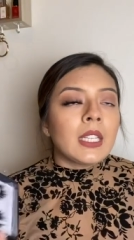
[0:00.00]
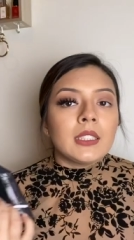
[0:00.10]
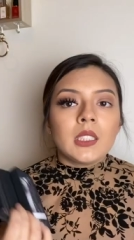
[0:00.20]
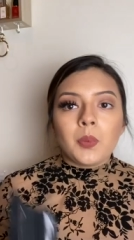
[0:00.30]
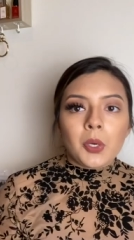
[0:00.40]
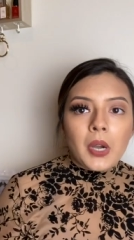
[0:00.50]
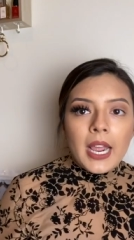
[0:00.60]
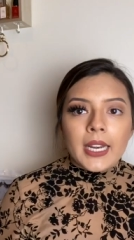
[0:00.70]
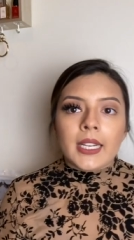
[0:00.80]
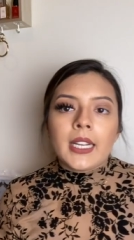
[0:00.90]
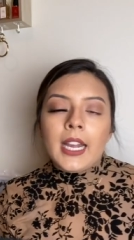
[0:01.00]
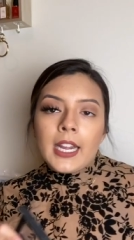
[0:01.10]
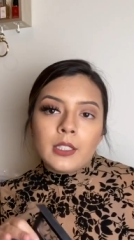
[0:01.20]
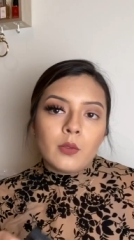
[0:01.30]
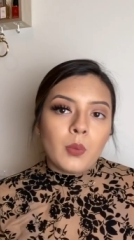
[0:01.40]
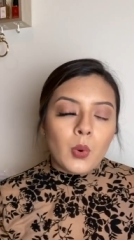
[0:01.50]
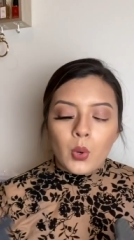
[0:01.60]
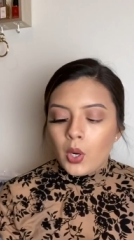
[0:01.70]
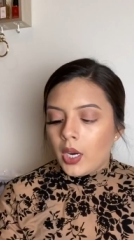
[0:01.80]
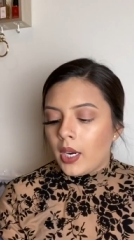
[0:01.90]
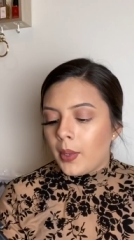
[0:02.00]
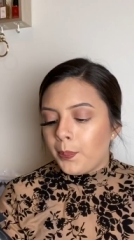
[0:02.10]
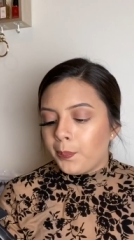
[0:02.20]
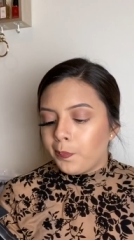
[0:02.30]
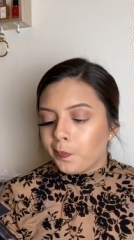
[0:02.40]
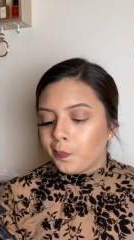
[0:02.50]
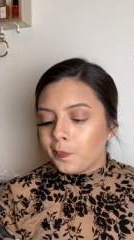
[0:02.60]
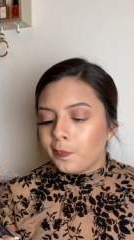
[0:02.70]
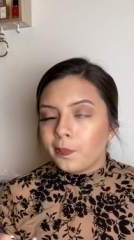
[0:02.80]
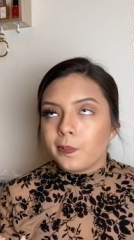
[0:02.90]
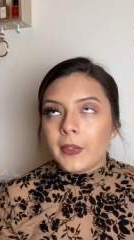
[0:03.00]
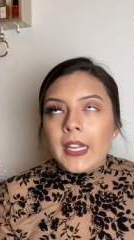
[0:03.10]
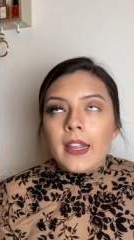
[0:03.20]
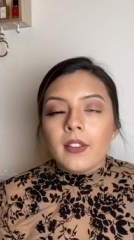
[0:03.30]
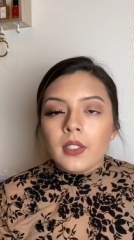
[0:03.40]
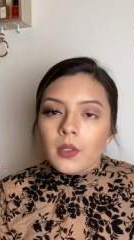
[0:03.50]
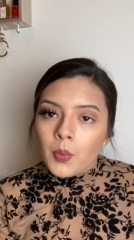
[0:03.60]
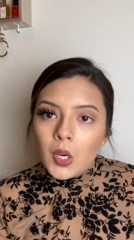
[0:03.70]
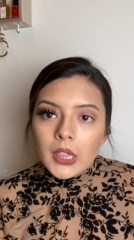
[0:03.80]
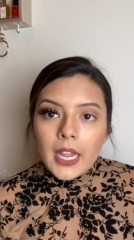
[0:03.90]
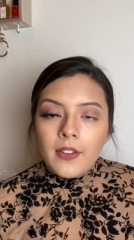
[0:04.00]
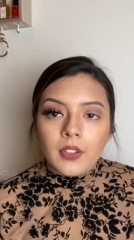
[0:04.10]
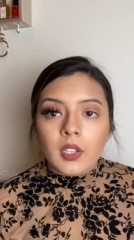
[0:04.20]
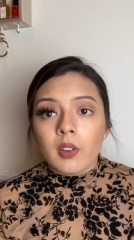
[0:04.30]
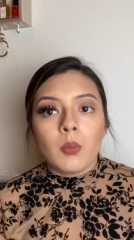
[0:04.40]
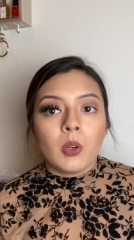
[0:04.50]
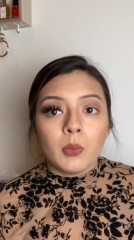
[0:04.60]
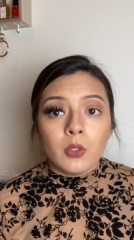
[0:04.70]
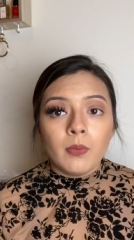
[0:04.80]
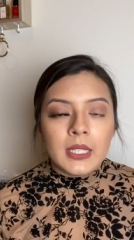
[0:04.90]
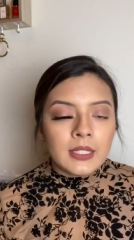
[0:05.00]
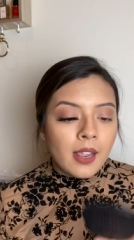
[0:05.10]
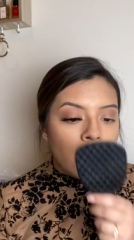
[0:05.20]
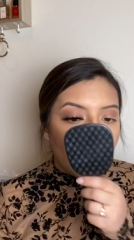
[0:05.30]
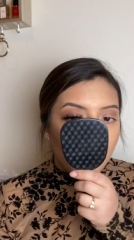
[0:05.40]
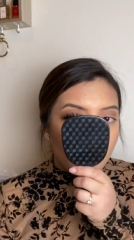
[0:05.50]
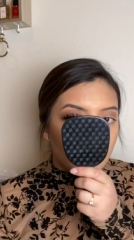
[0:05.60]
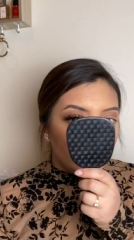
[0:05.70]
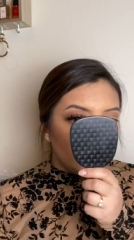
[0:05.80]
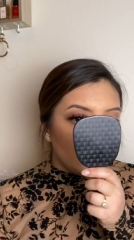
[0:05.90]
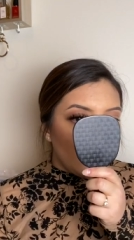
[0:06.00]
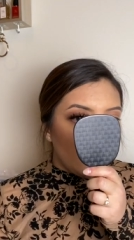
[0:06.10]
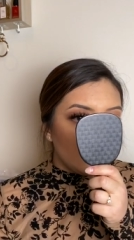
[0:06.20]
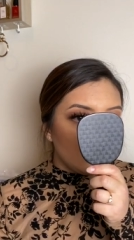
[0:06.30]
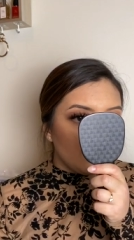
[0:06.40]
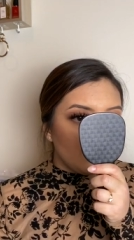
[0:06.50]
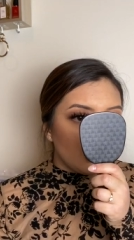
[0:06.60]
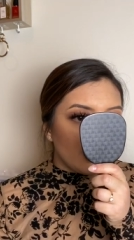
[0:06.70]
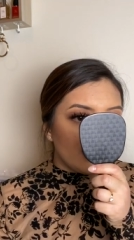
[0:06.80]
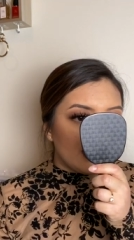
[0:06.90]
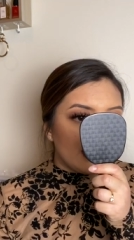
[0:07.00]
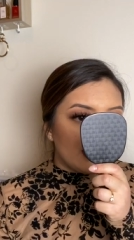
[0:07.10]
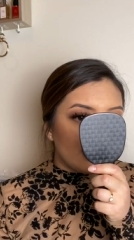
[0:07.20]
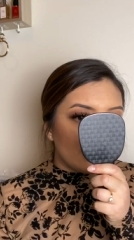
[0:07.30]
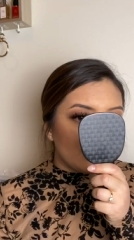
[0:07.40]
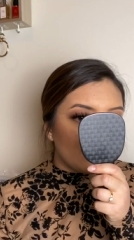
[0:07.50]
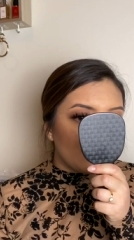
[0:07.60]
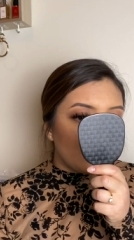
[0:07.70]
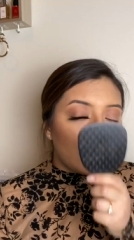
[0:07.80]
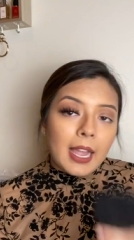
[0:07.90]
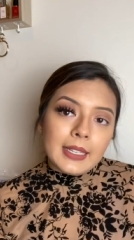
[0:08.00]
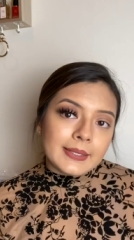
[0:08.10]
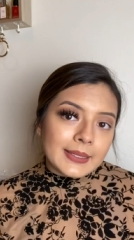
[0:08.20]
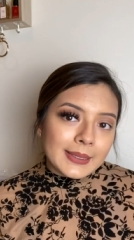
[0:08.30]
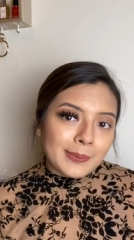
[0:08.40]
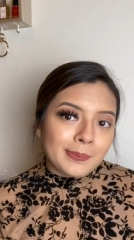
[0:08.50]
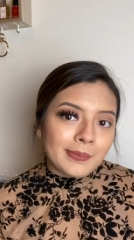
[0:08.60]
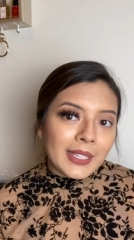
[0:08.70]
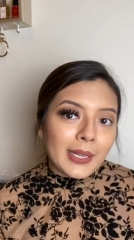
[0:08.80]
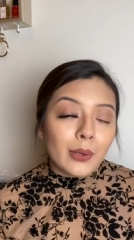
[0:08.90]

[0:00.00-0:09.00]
sporadic, kind of more, they have a little more life, a little more movement. And these are kind of just flat. They